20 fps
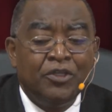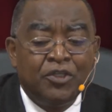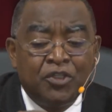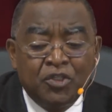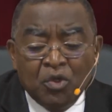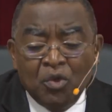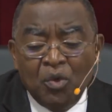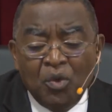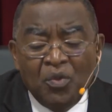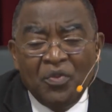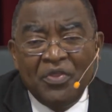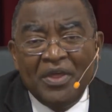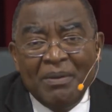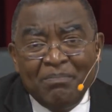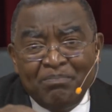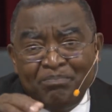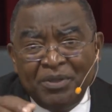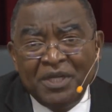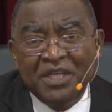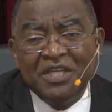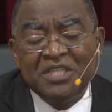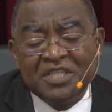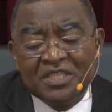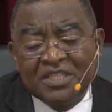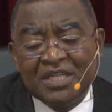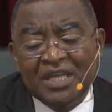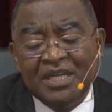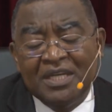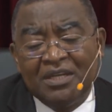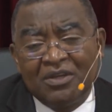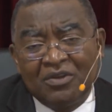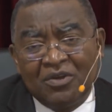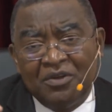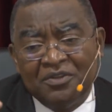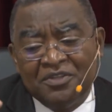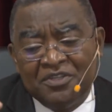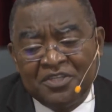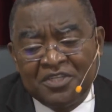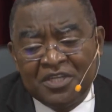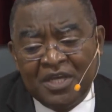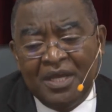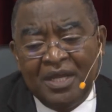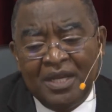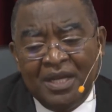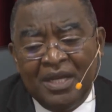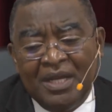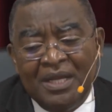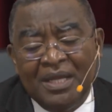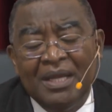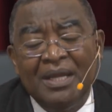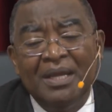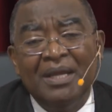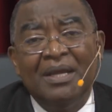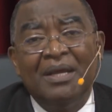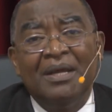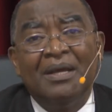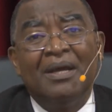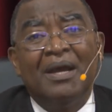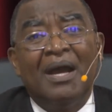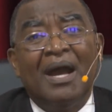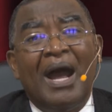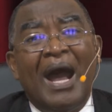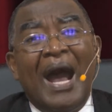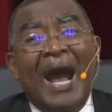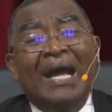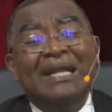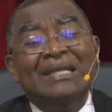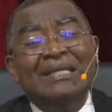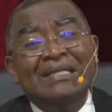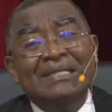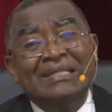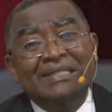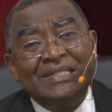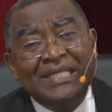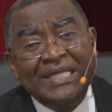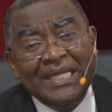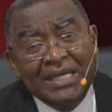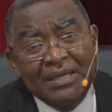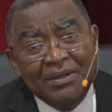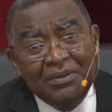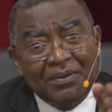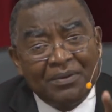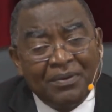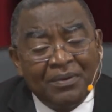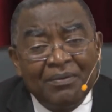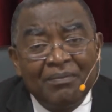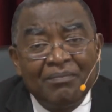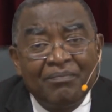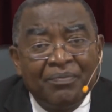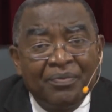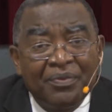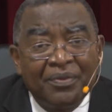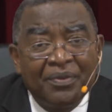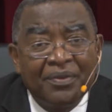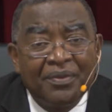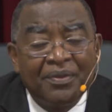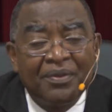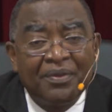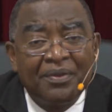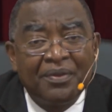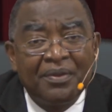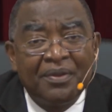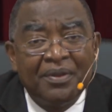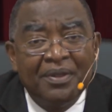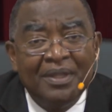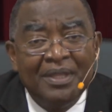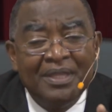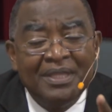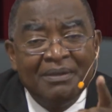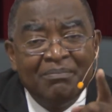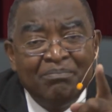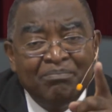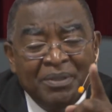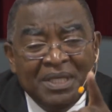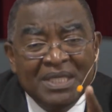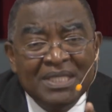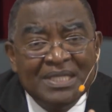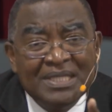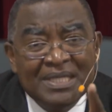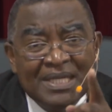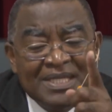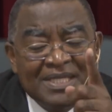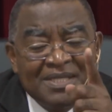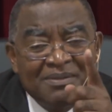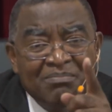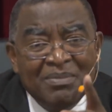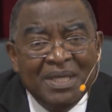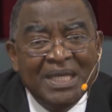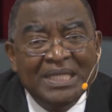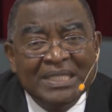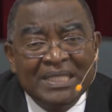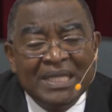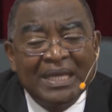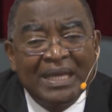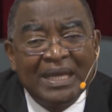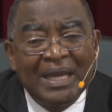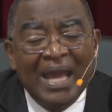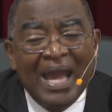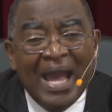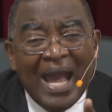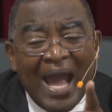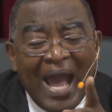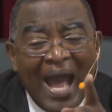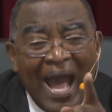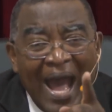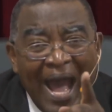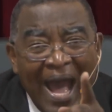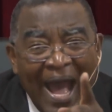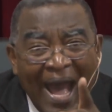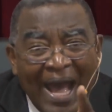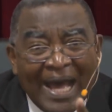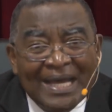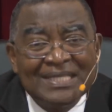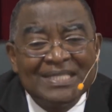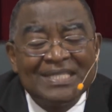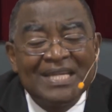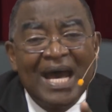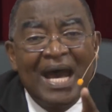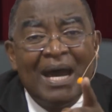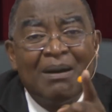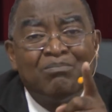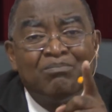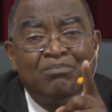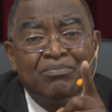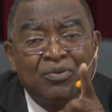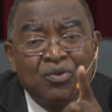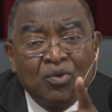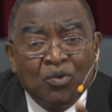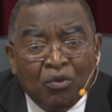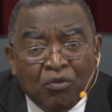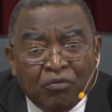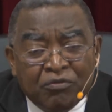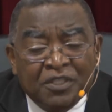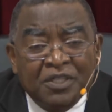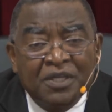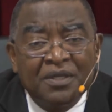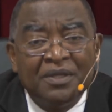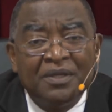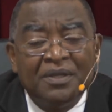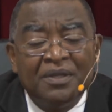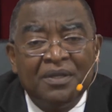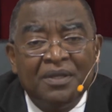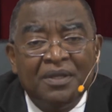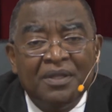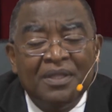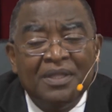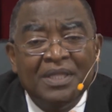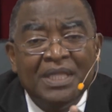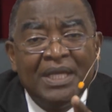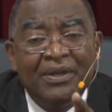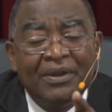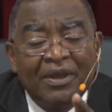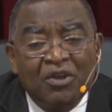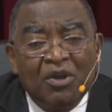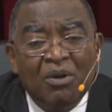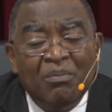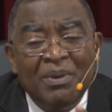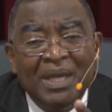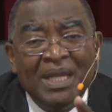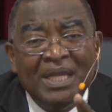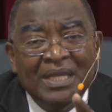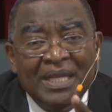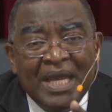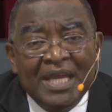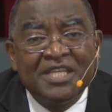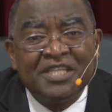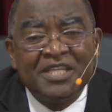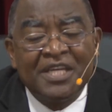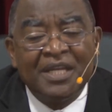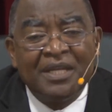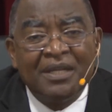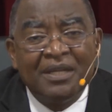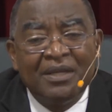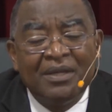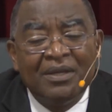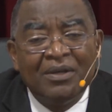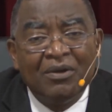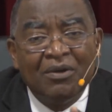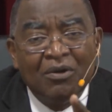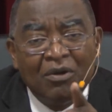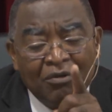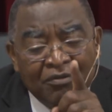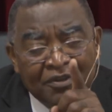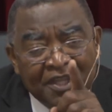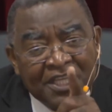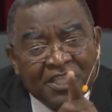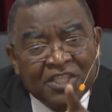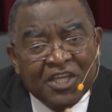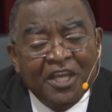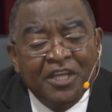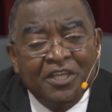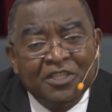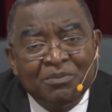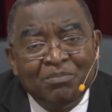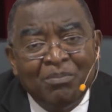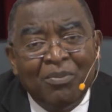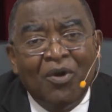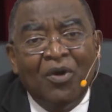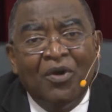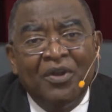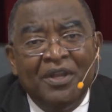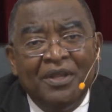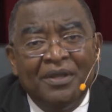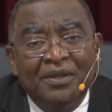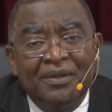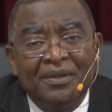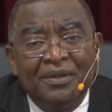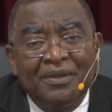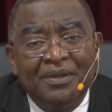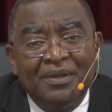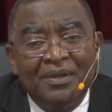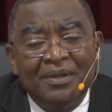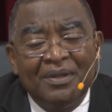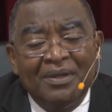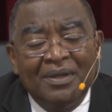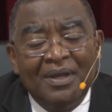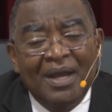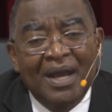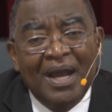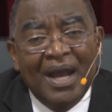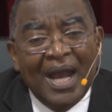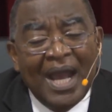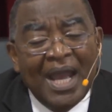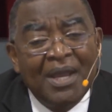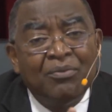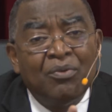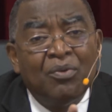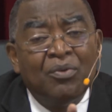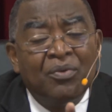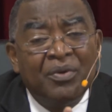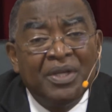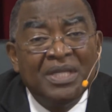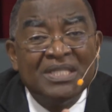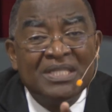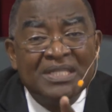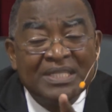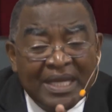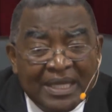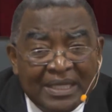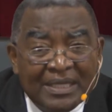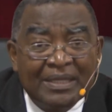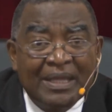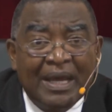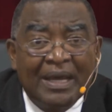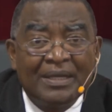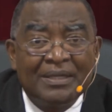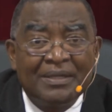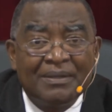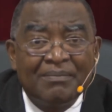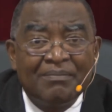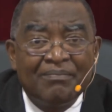to the person concerned until the business meeting has approved the recommendation of the church board. I will restate that.